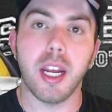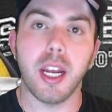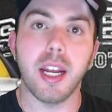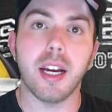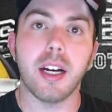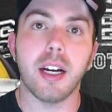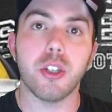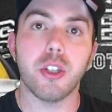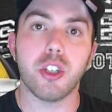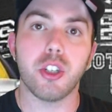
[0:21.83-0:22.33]

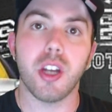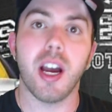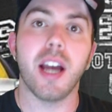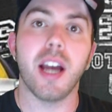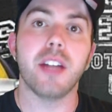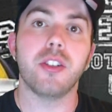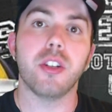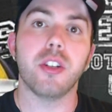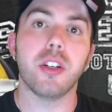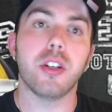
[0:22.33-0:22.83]
as
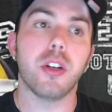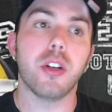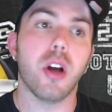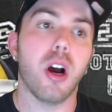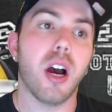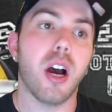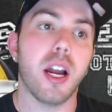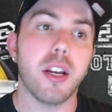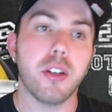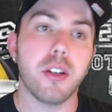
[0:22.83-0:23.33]
I did
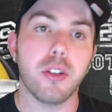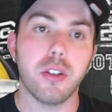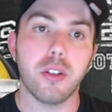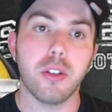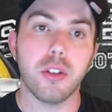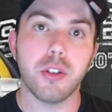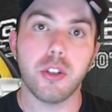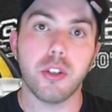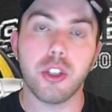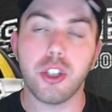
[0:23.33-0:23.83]
not
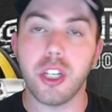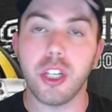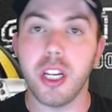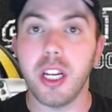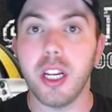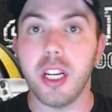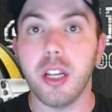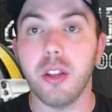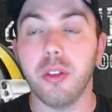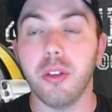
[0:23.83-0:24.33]

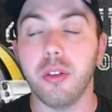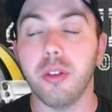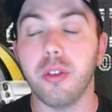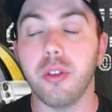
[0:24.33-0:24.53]
see